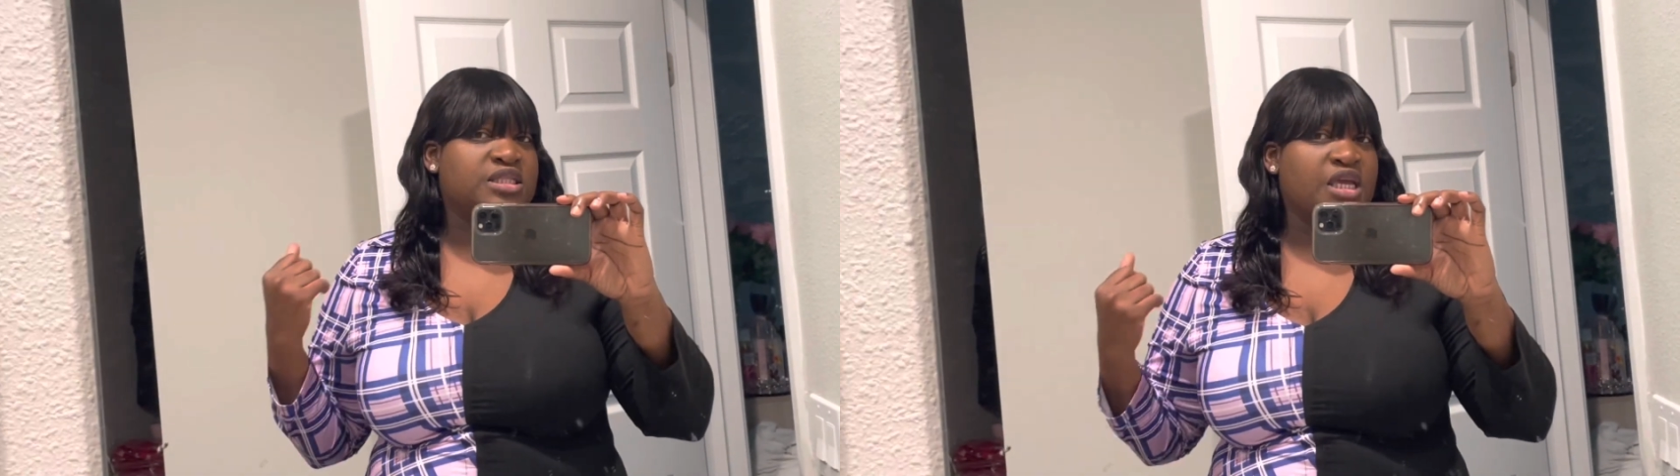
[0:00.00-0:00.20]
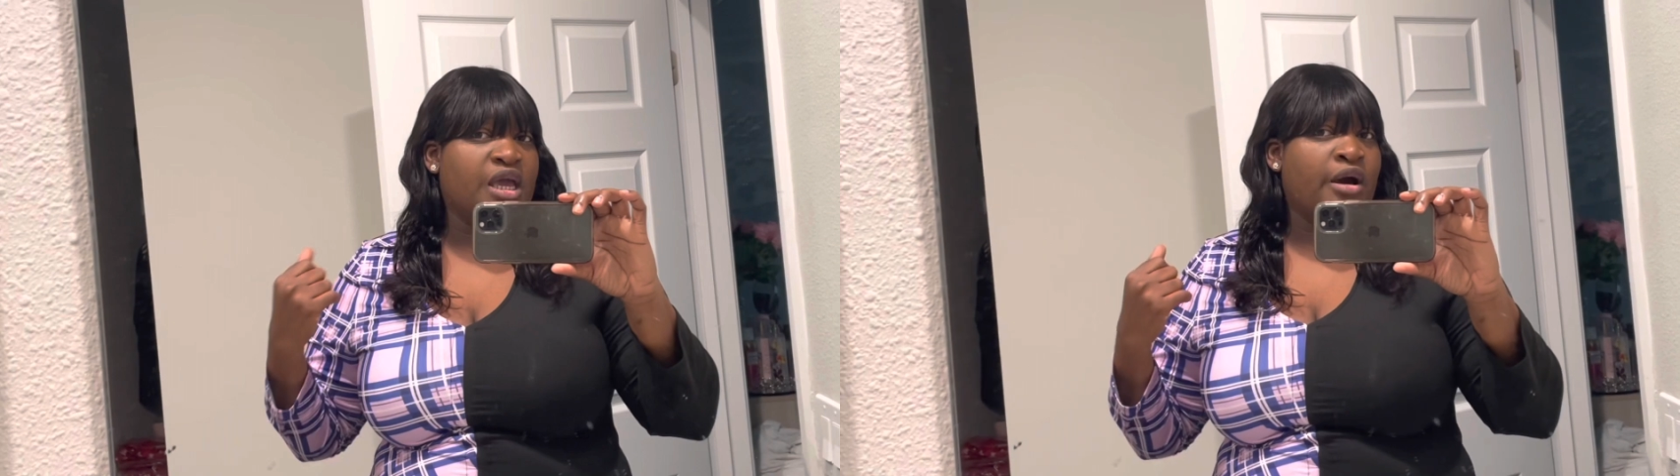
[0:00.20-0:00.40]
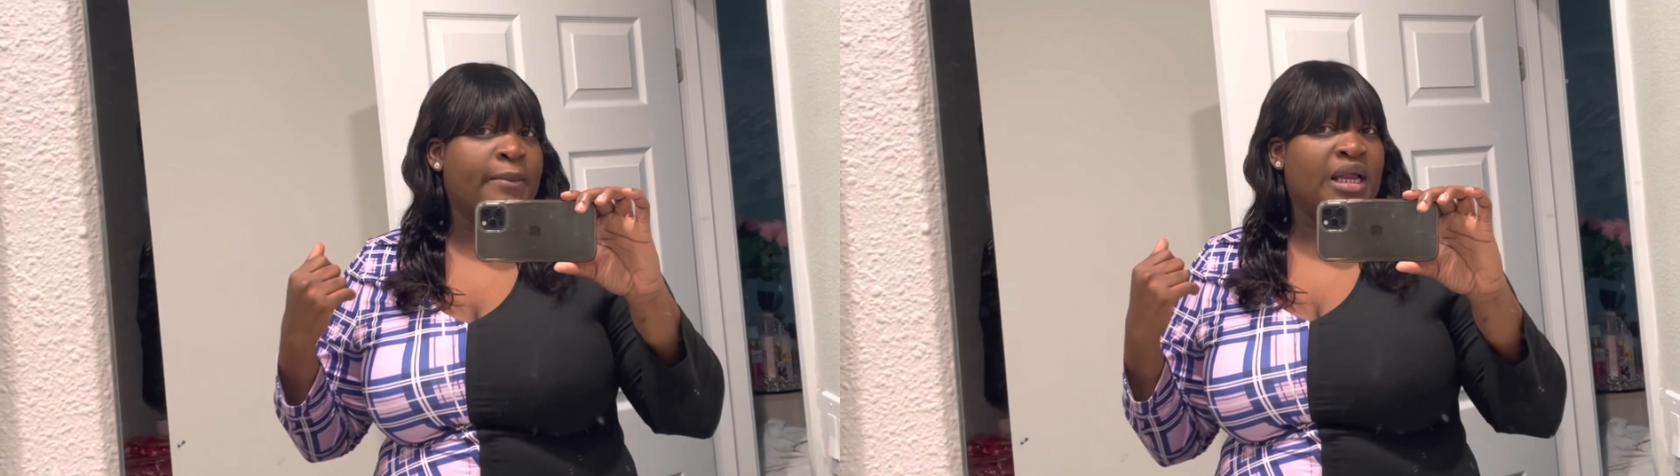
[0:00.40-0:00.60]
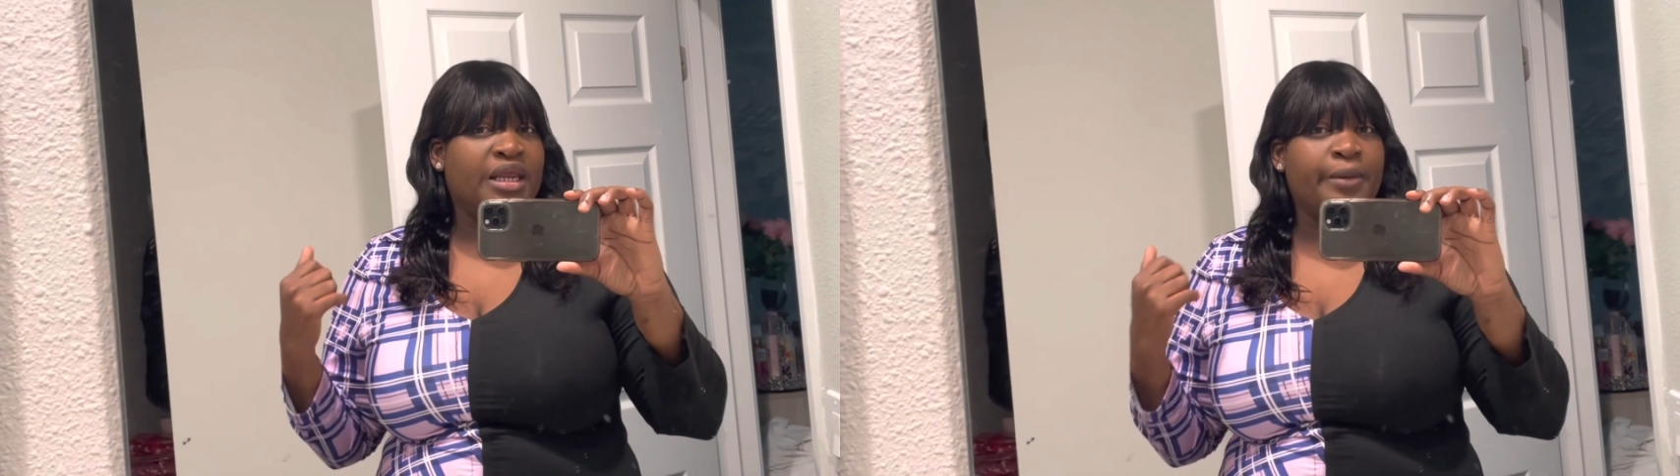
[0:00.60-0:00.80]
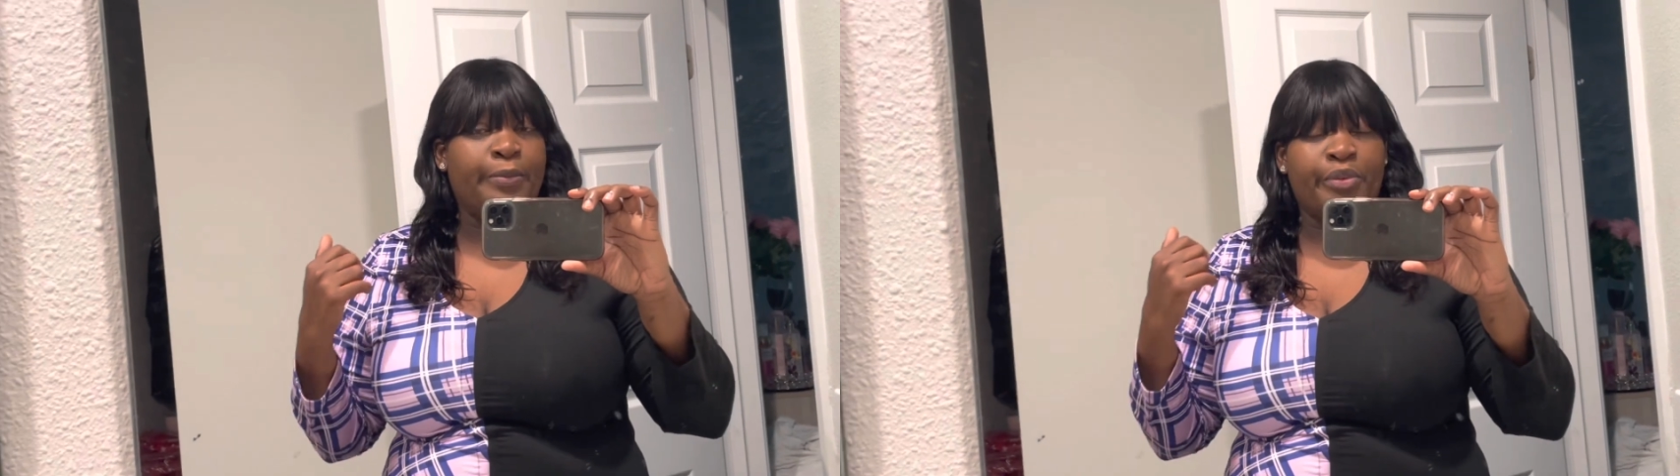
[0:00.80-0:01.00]
thingy on my
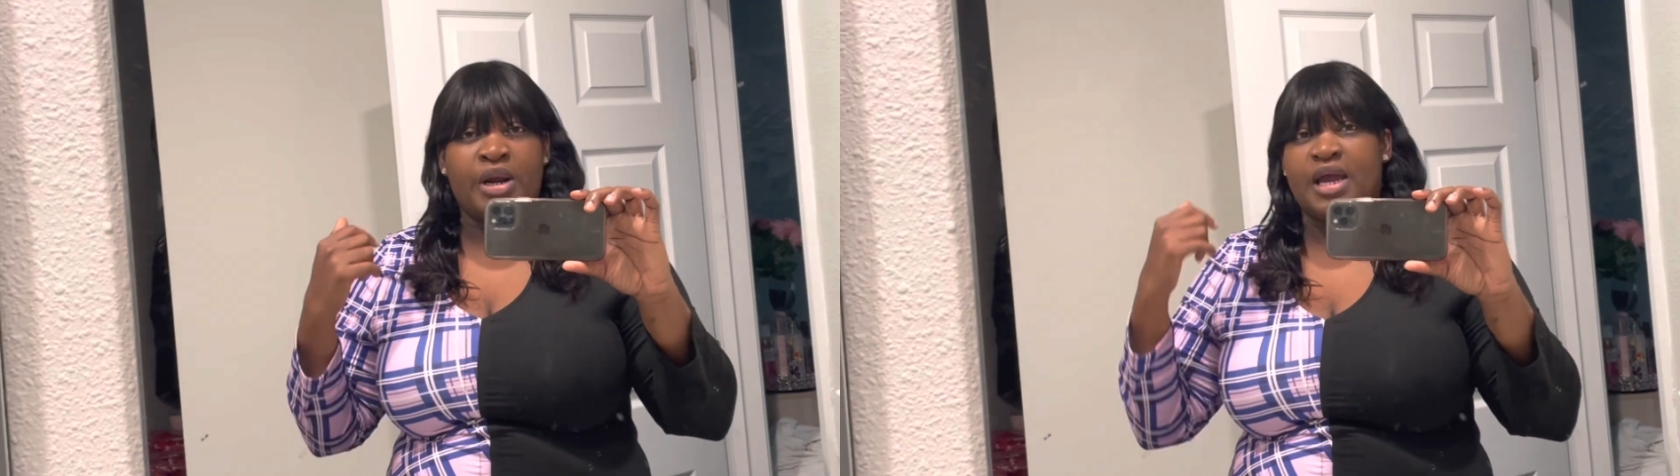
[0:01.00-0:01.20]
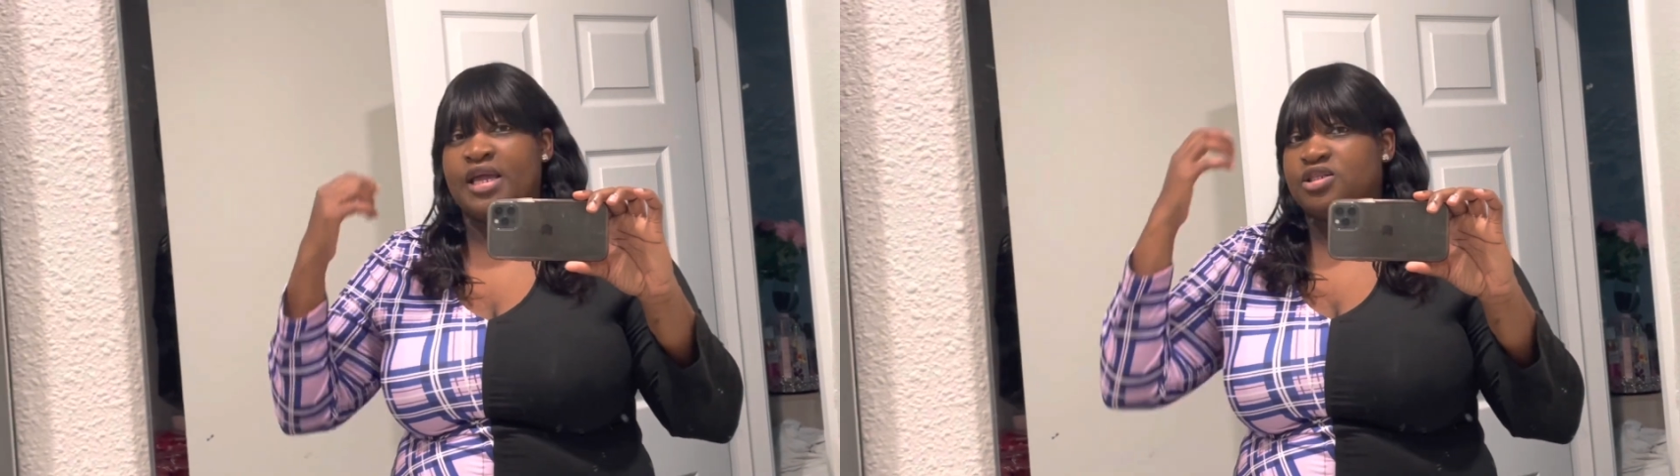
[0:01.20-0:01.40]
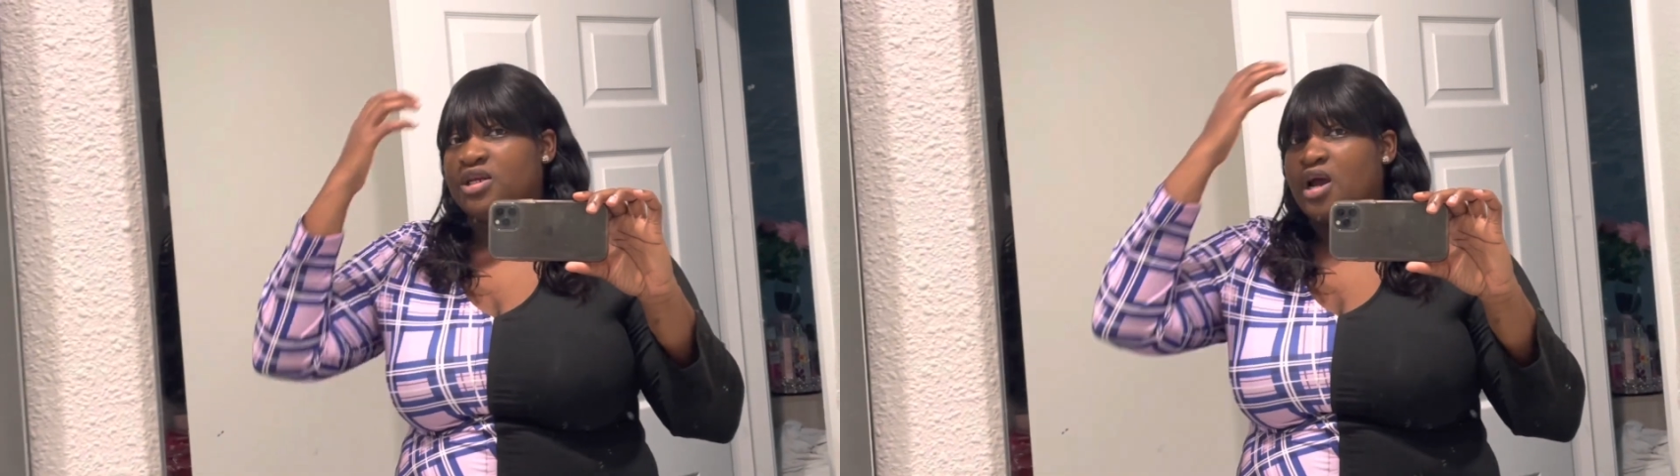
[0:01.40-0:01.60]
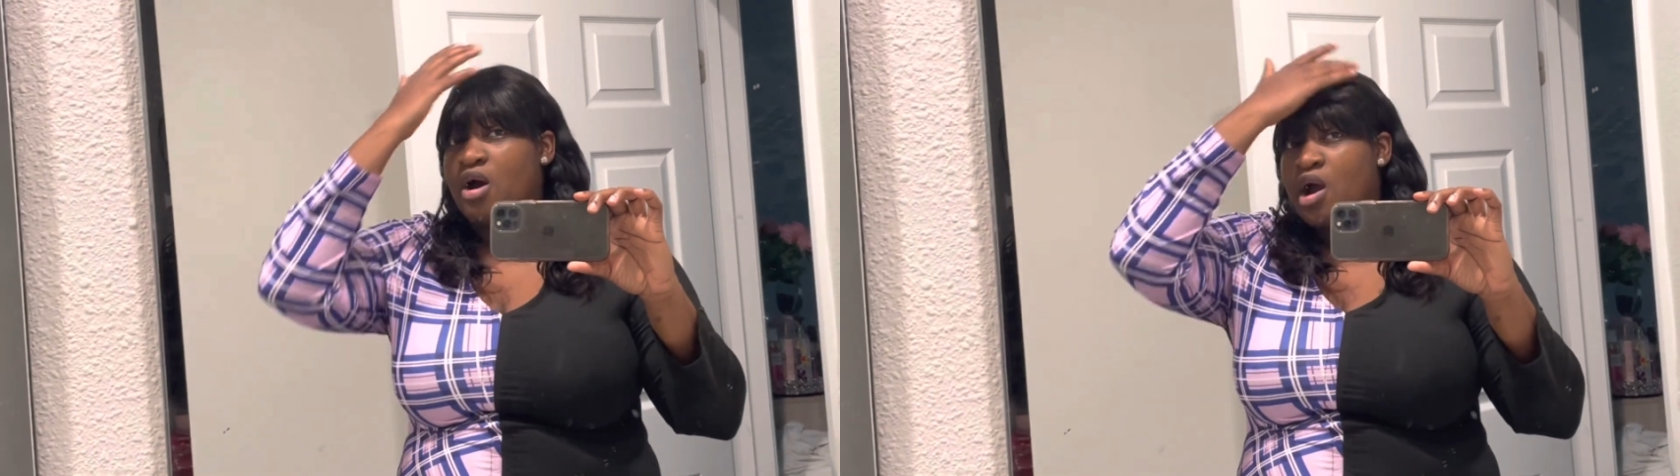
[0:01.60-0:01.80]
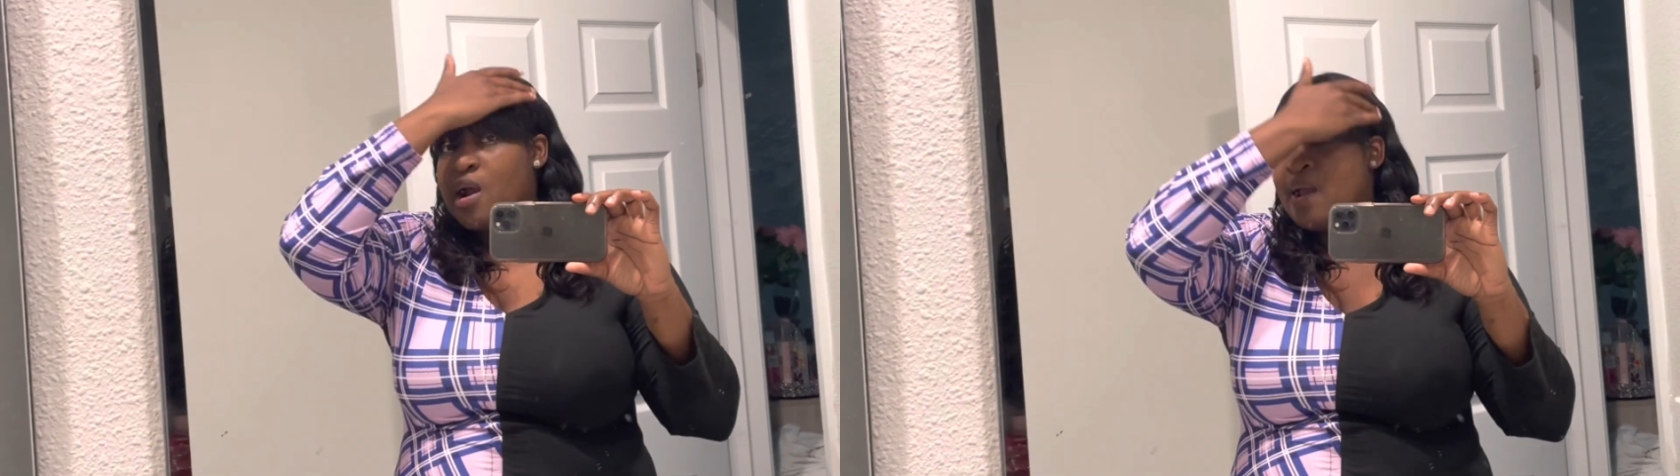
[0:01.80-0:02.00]
lip when I get to the
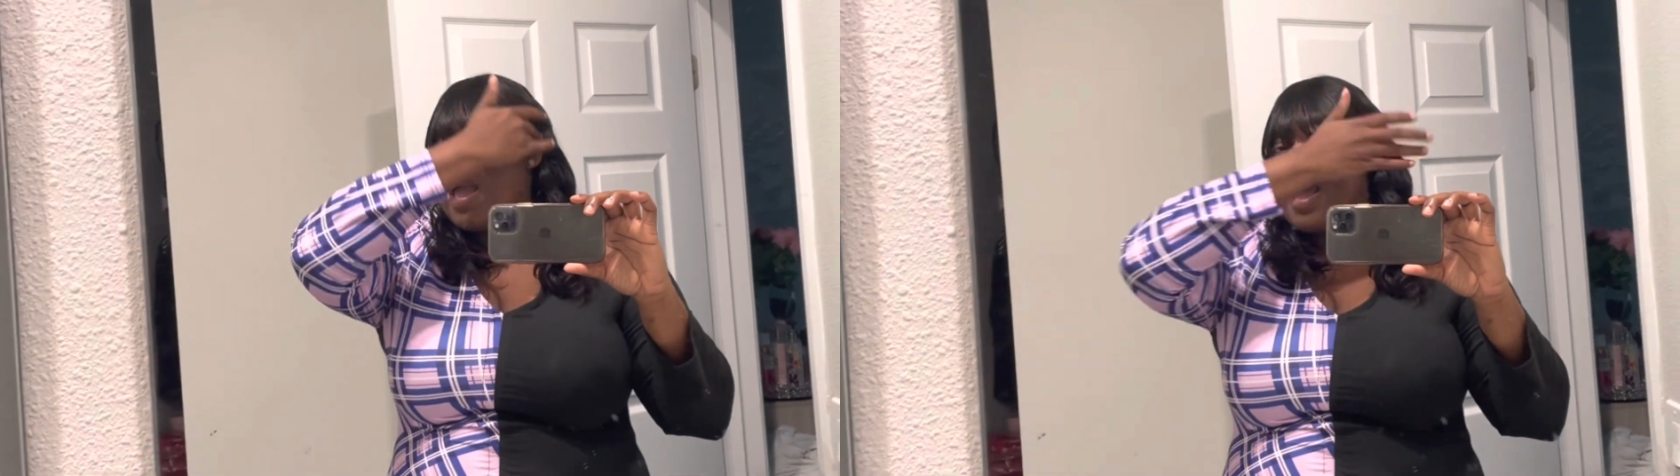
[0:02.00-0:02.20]
car,